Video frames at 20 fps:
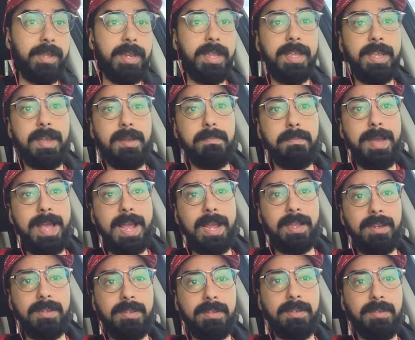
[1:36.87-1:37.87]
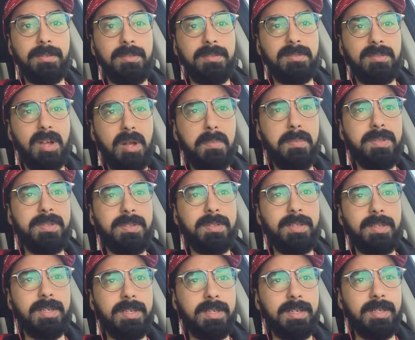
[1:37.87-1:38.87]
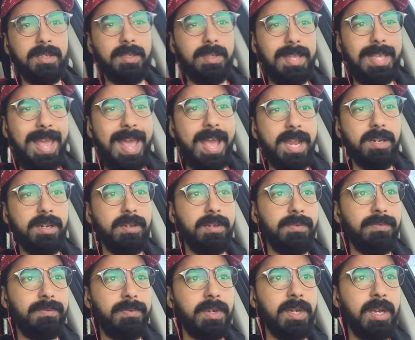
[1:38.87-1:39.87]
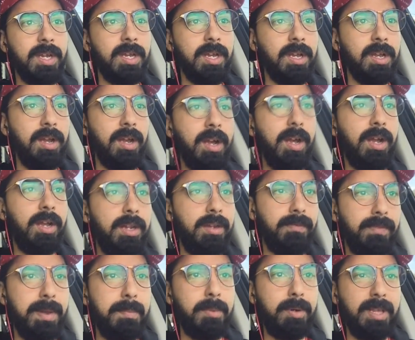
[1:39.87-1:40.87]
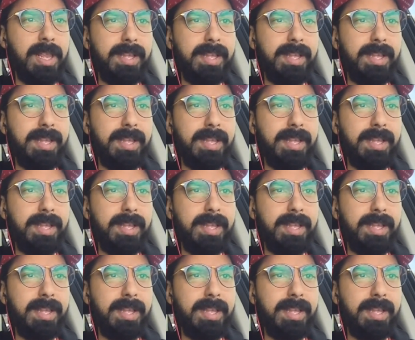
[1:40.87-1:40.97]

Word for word: I didn't come back until almost the, the end of uh, November.